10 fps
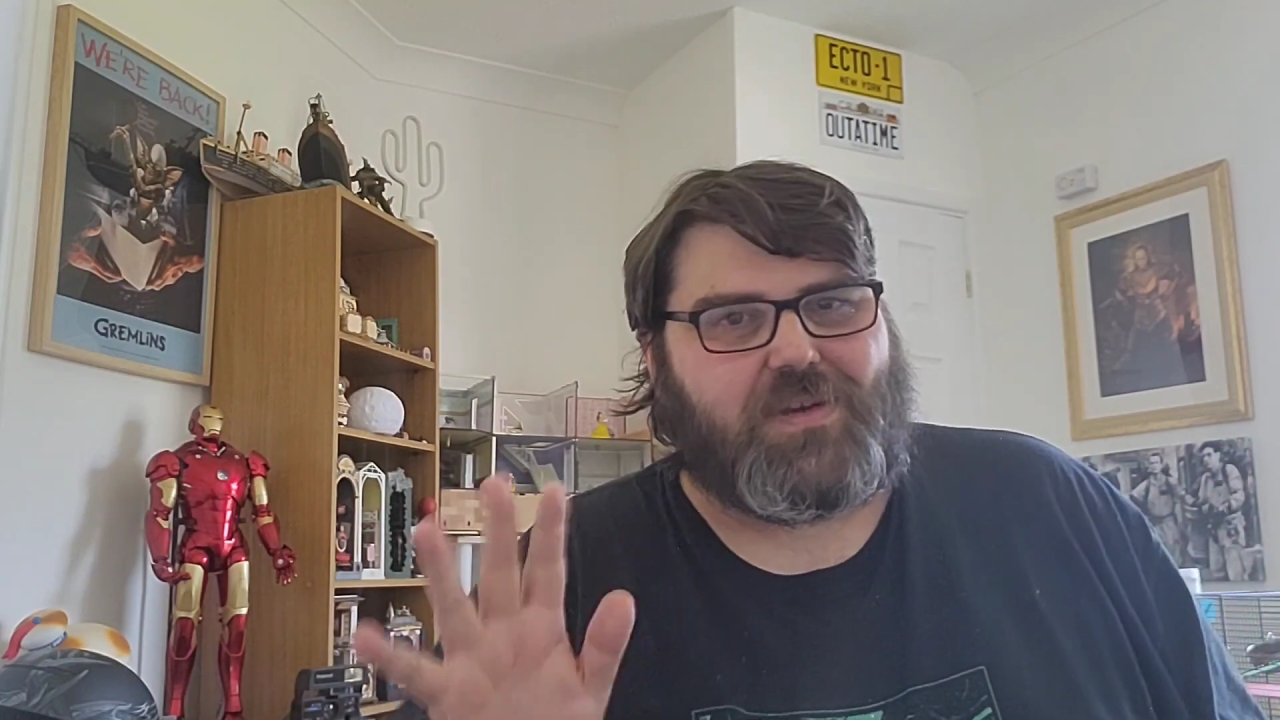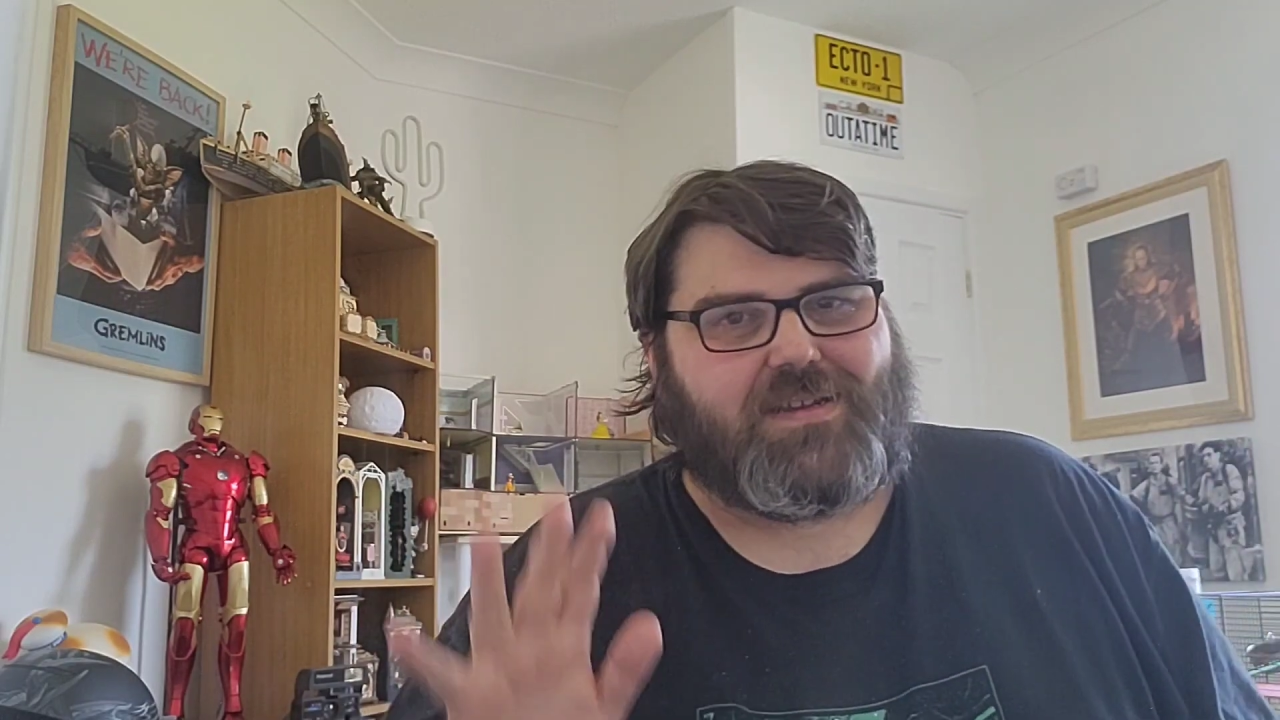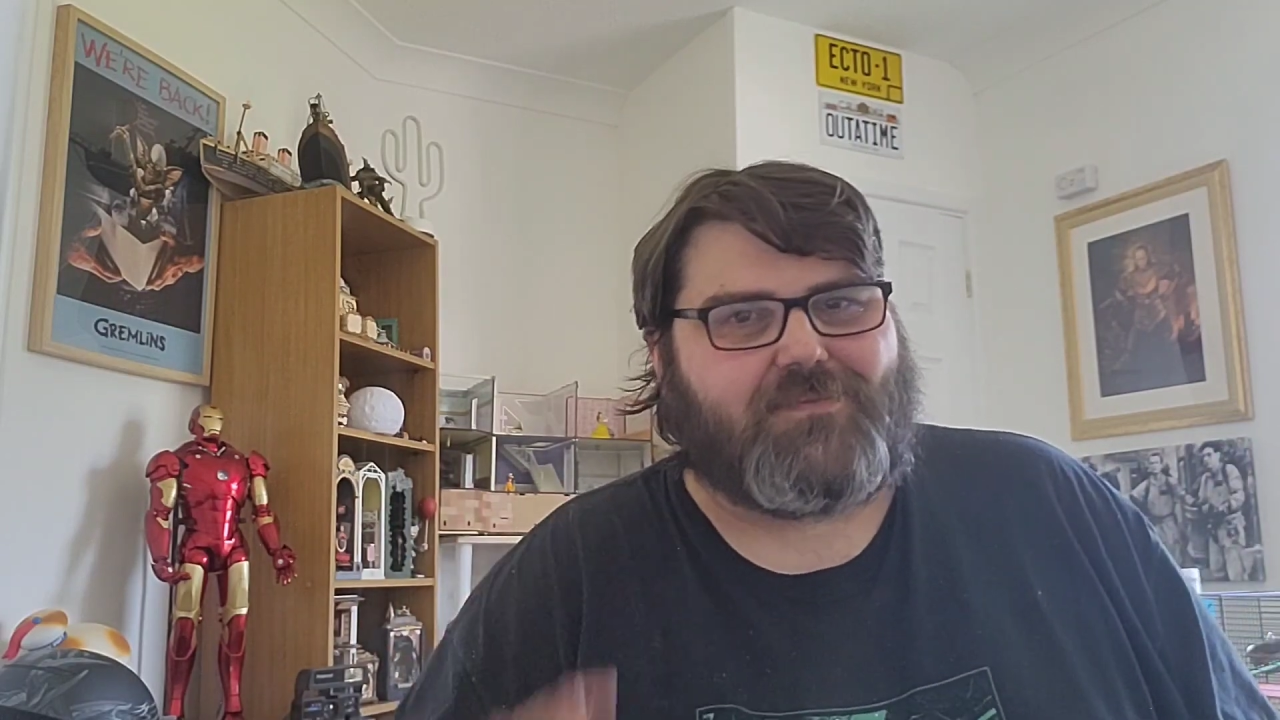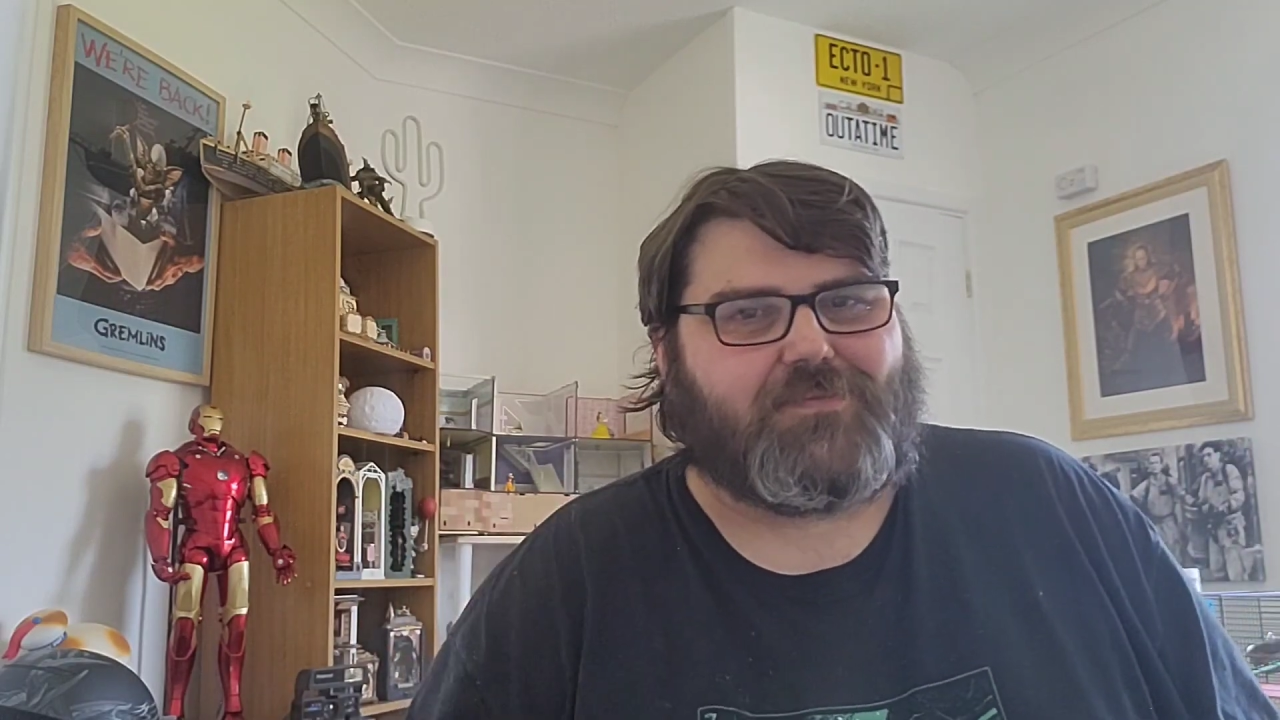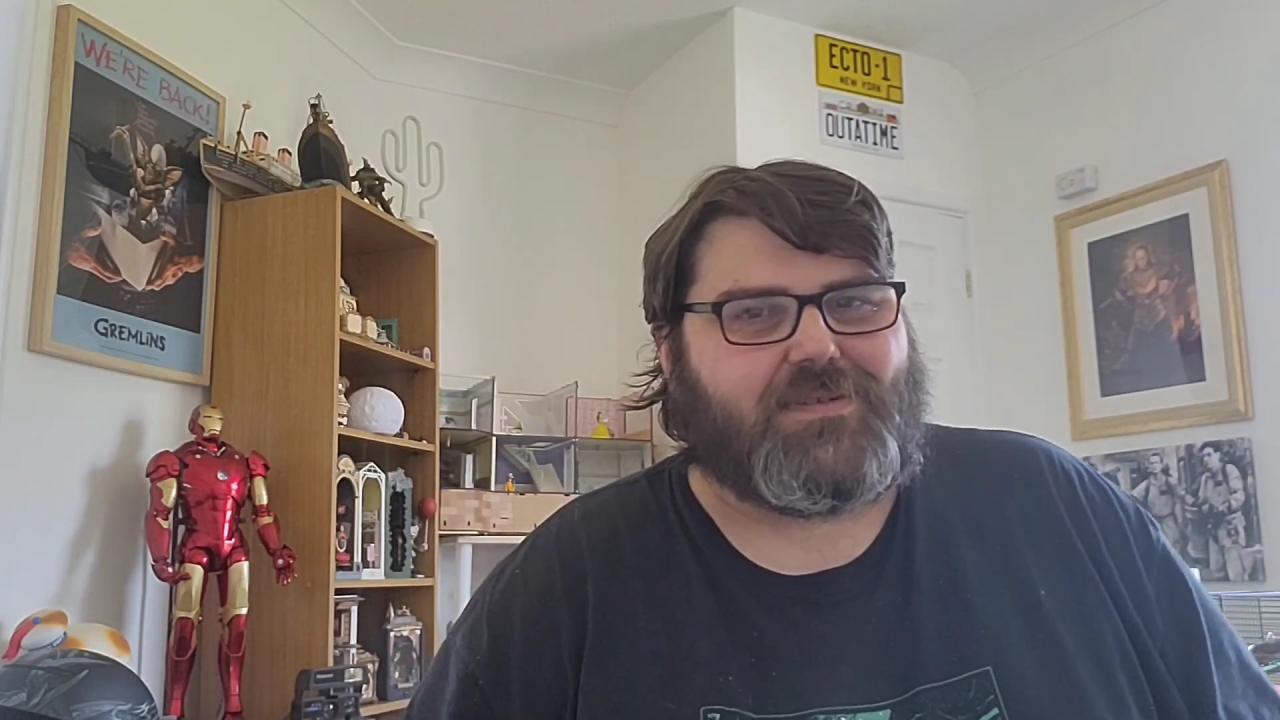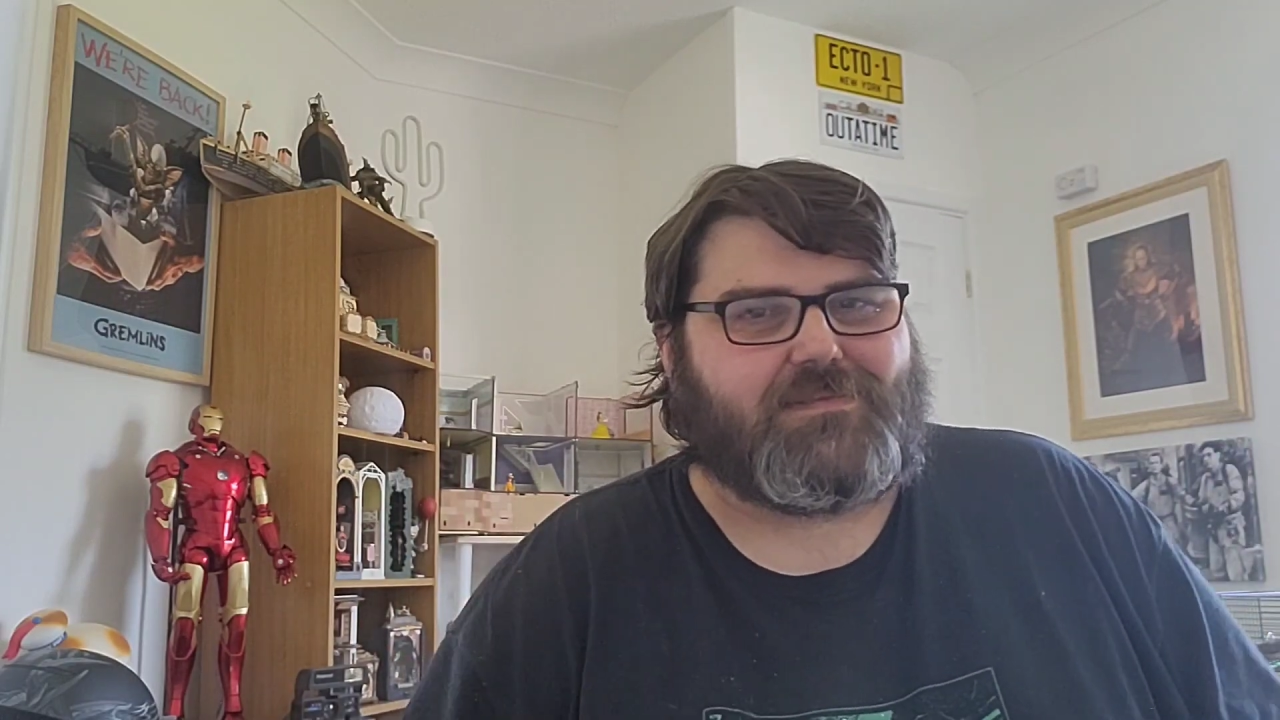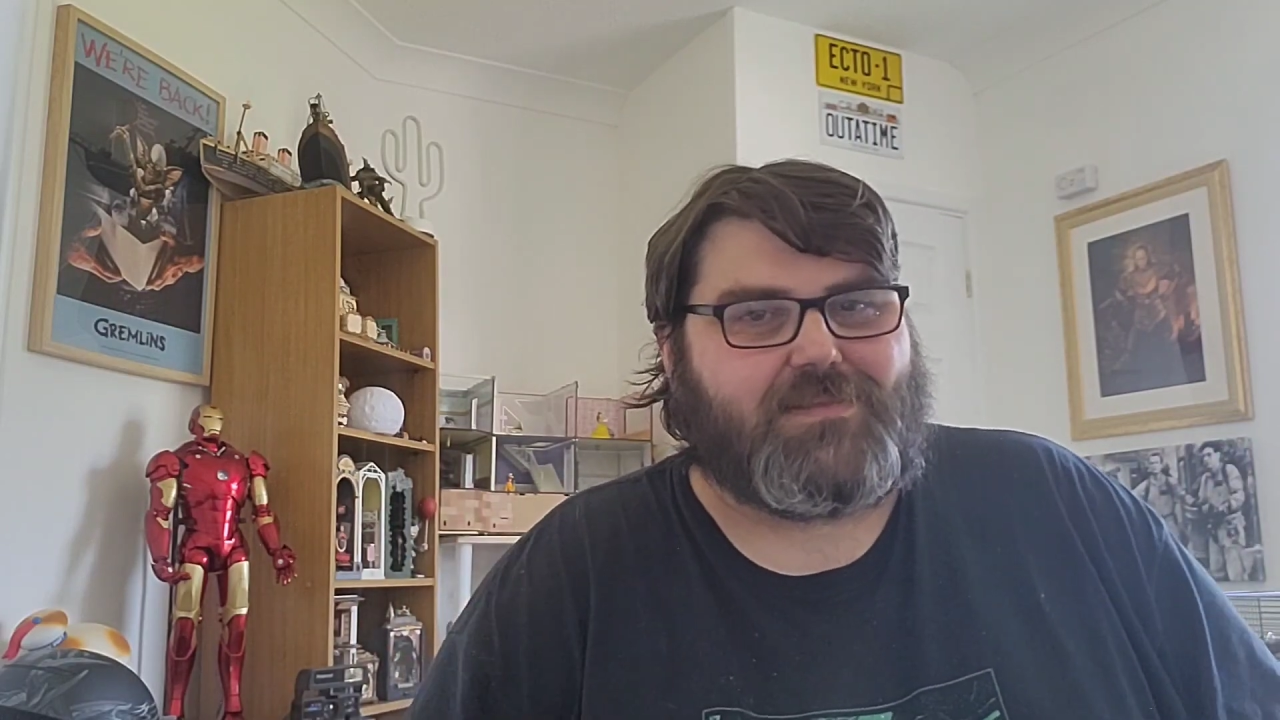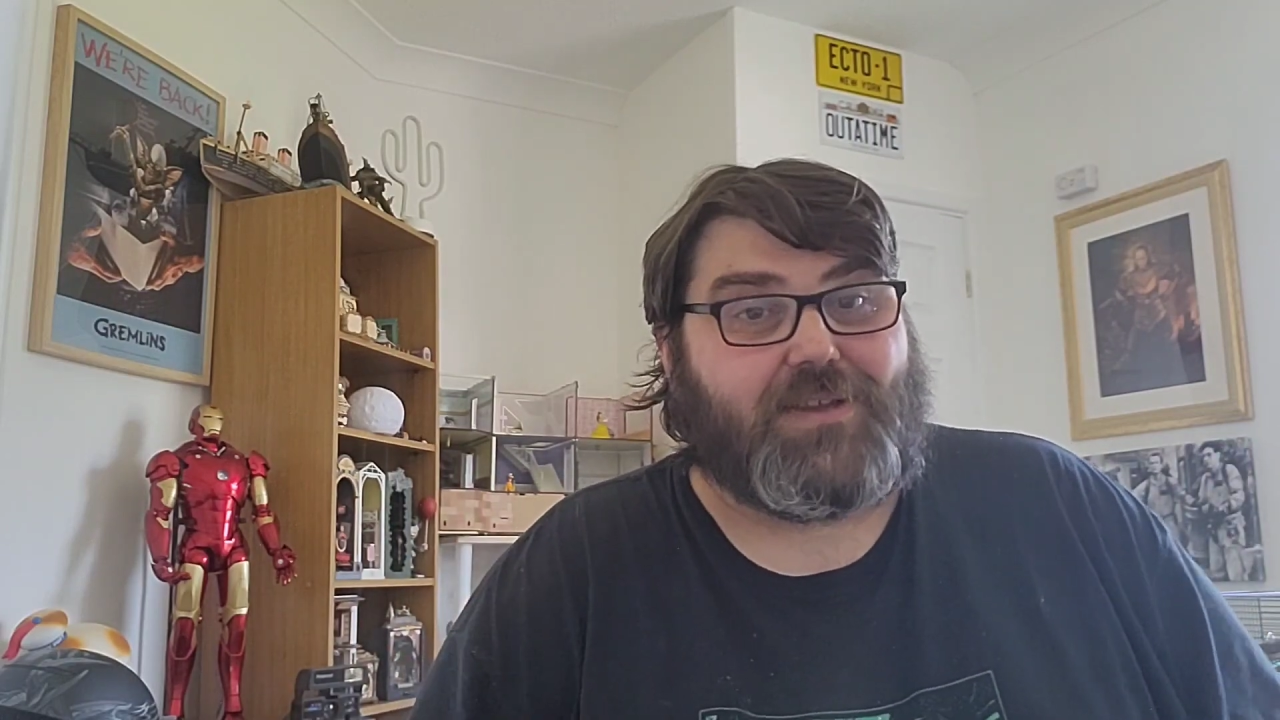we're we're